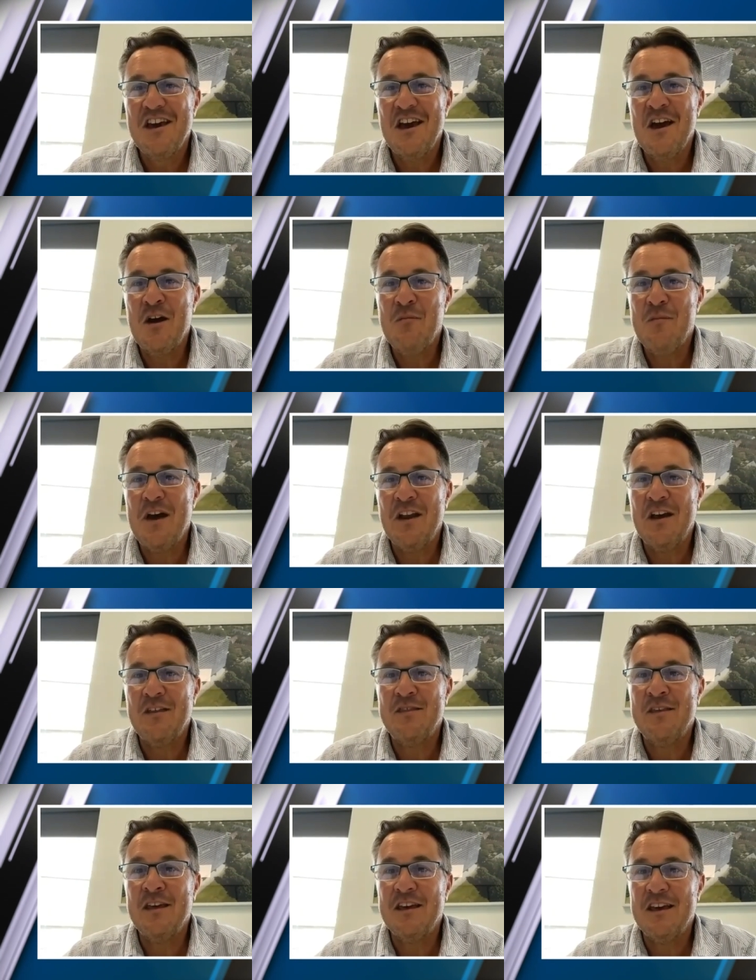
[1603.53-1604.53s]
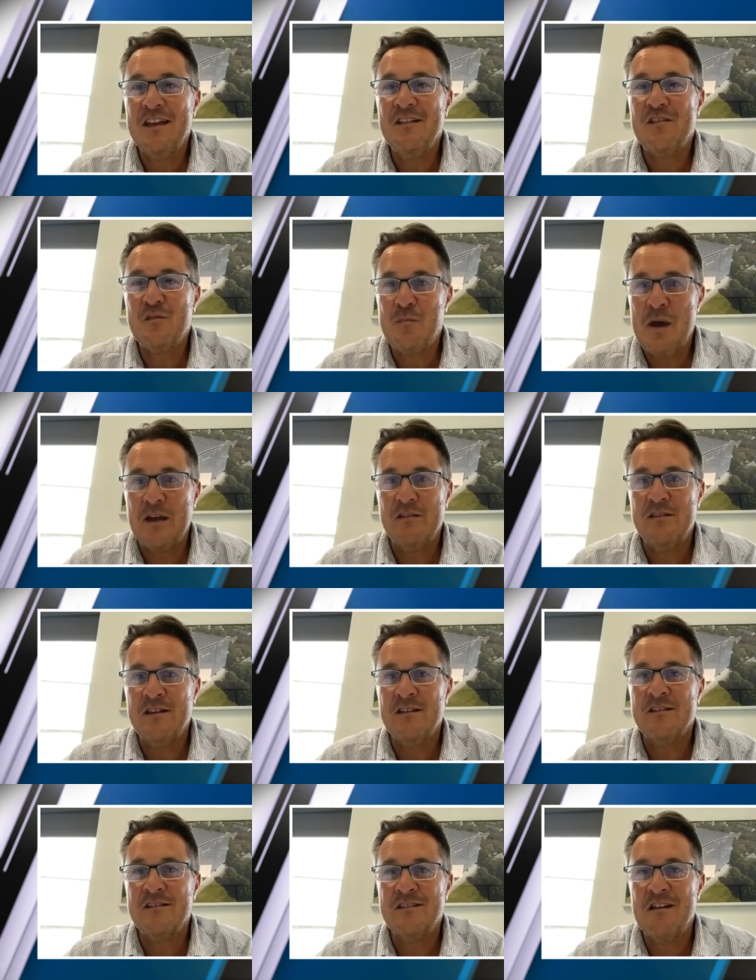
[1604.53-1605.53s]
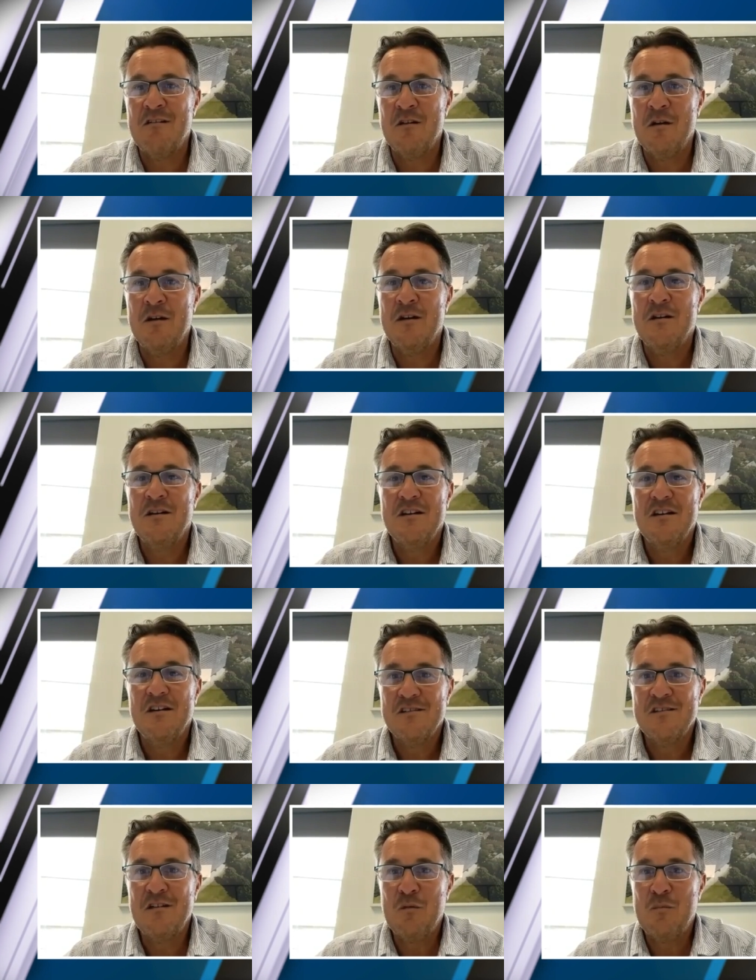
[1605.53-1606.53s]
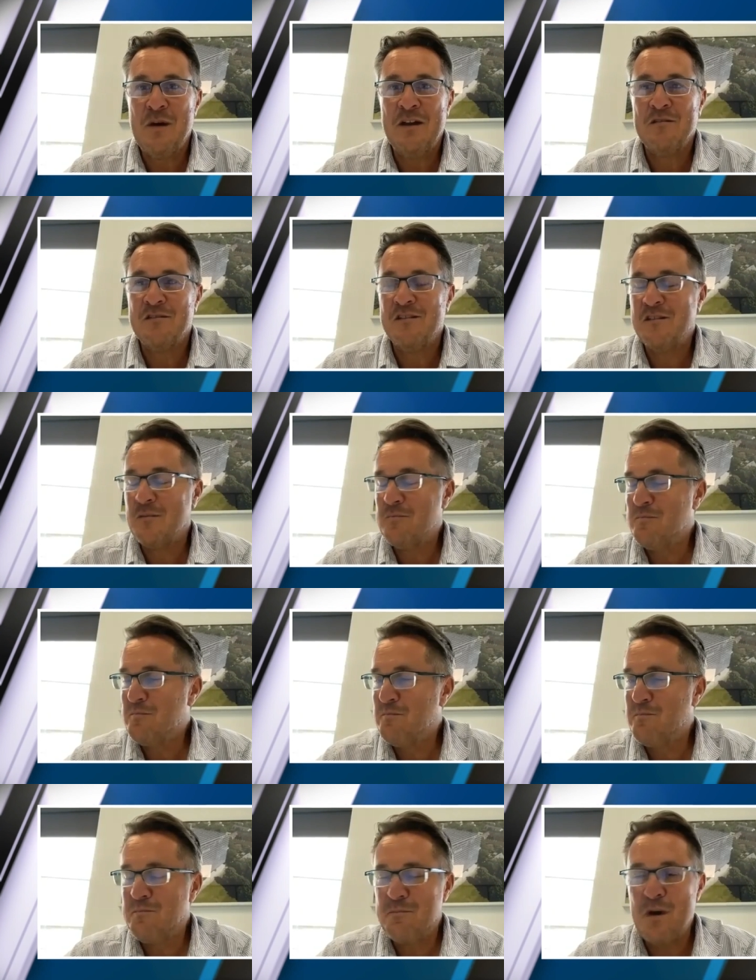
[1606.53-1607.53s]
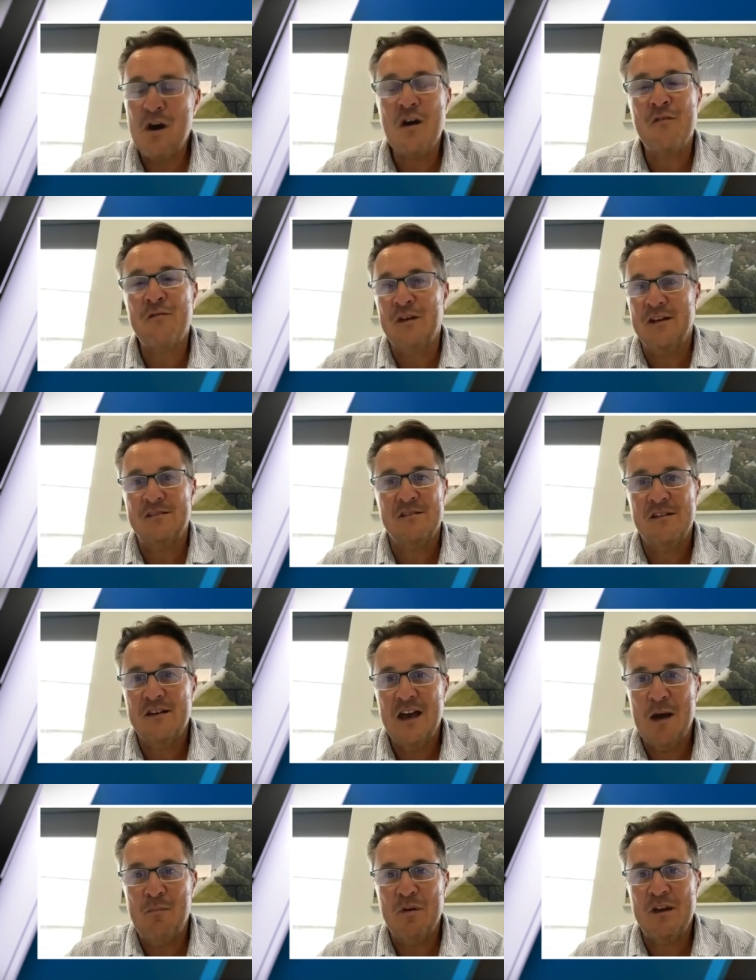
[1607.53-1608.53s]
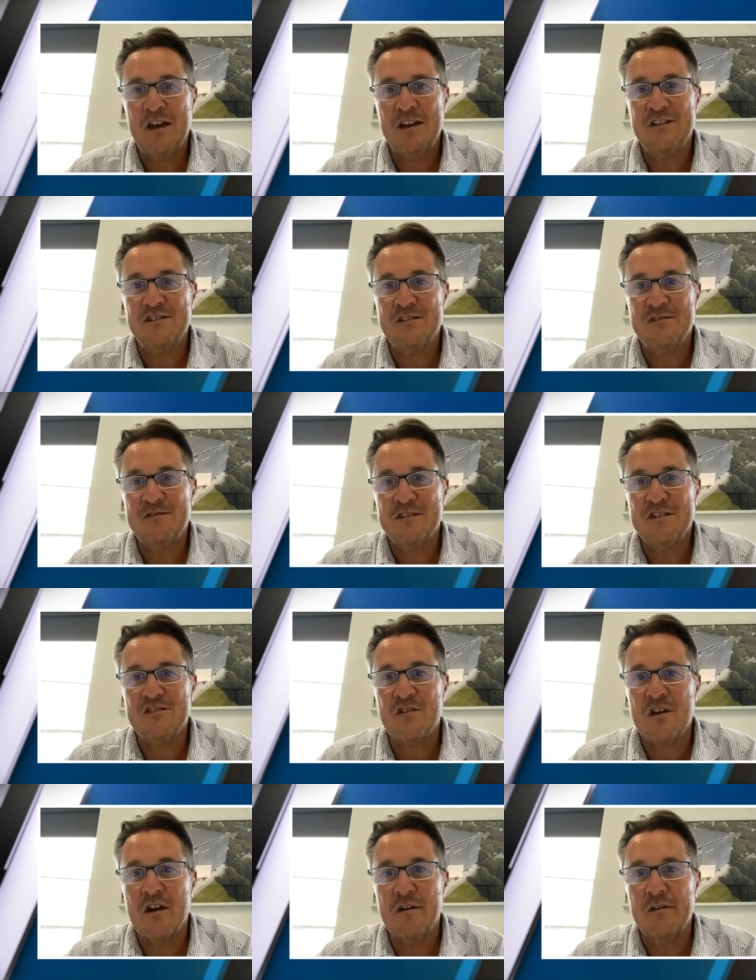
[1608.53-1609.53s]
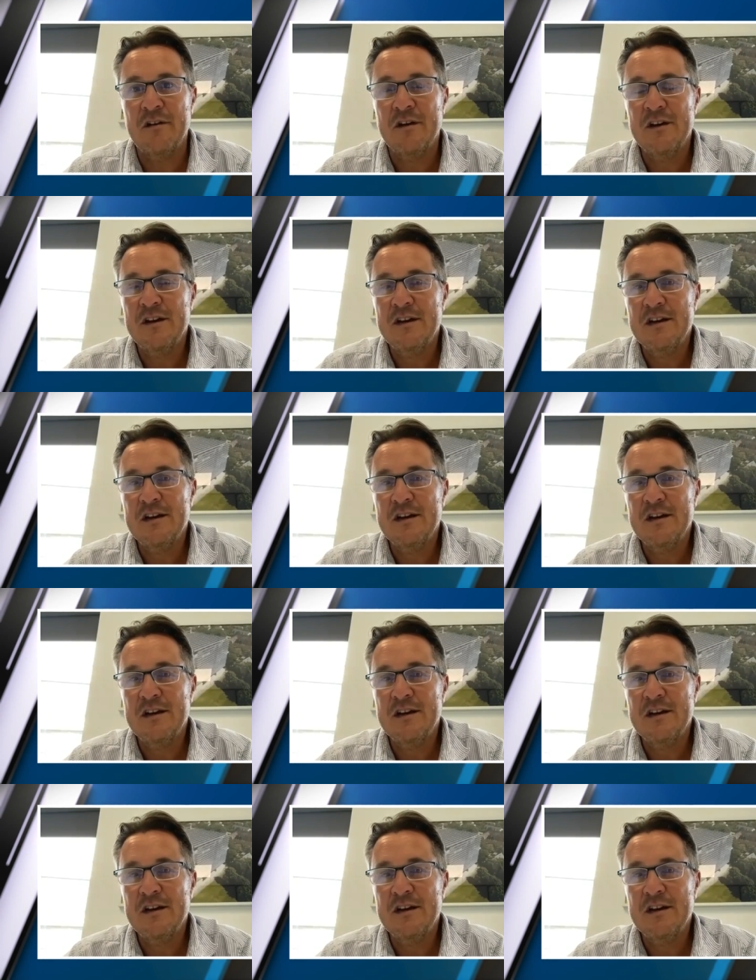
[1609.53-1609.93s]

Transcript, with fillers: um, and I think inspecting solar solar panels is a perfect application for the drone.